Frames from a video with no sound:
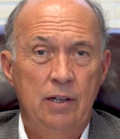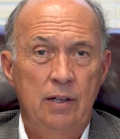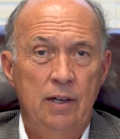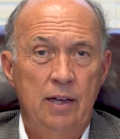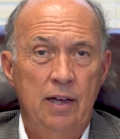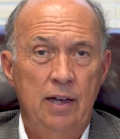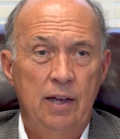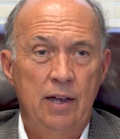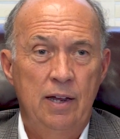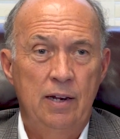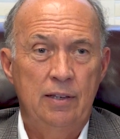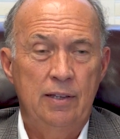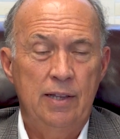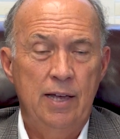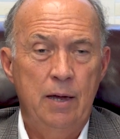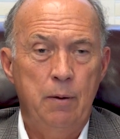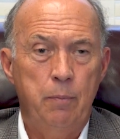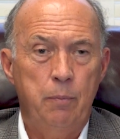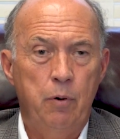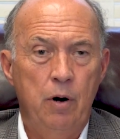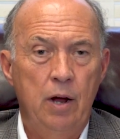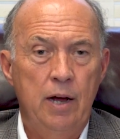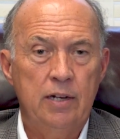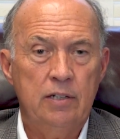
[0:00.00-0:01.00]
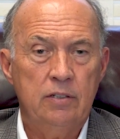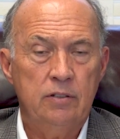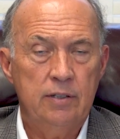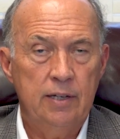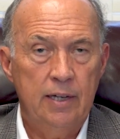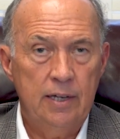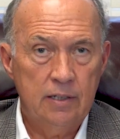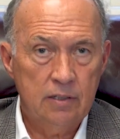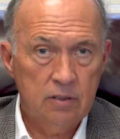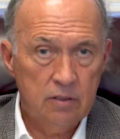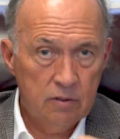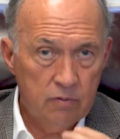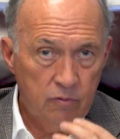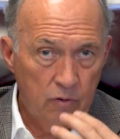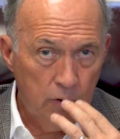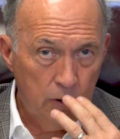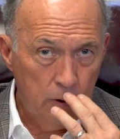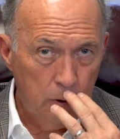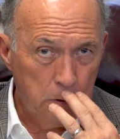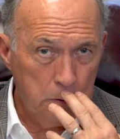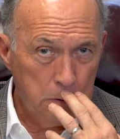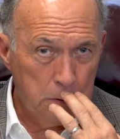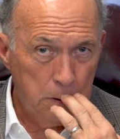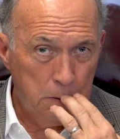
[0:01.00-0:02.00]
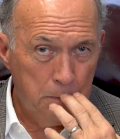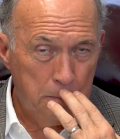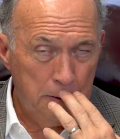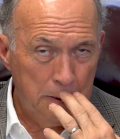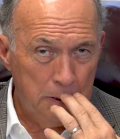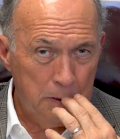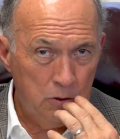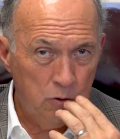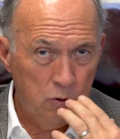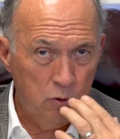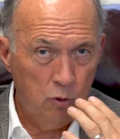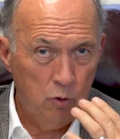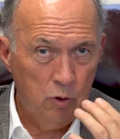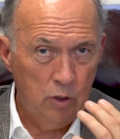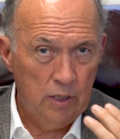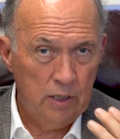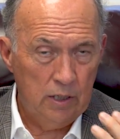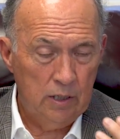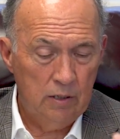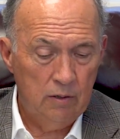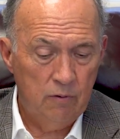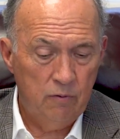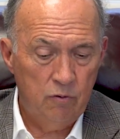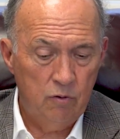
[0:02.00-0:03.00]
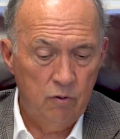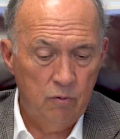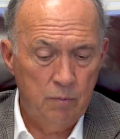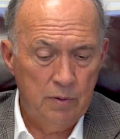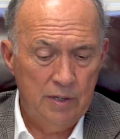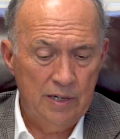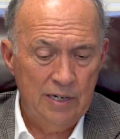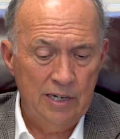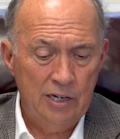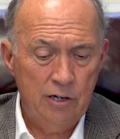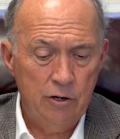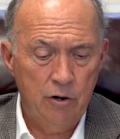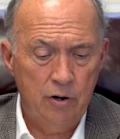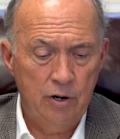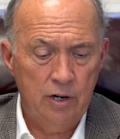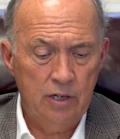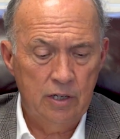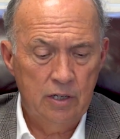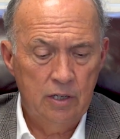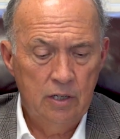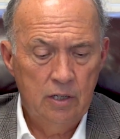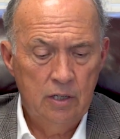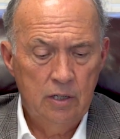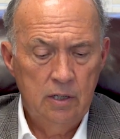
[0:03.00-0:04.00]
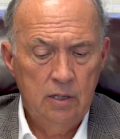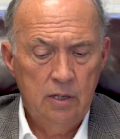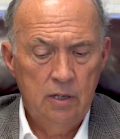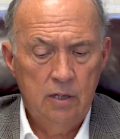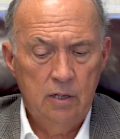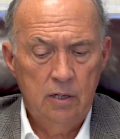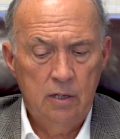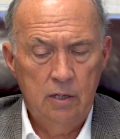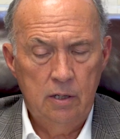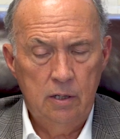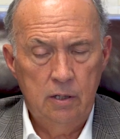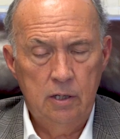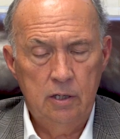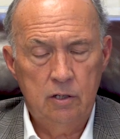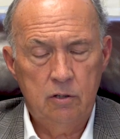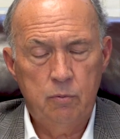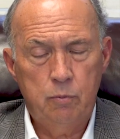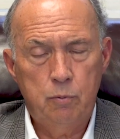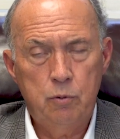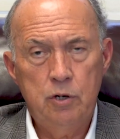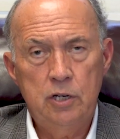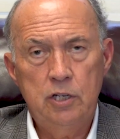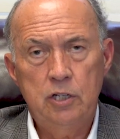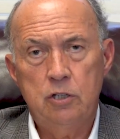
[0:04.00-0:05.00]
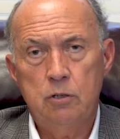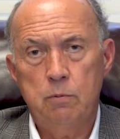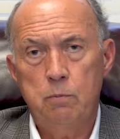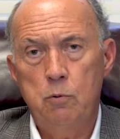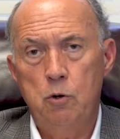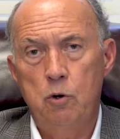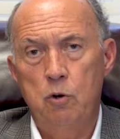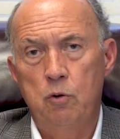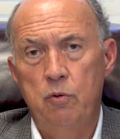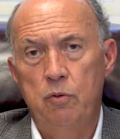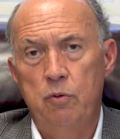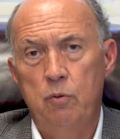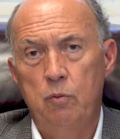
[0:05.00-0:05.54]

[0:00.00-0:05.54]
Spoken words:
And that process, for those that have been through it, if you've been near it, is pretty smooth.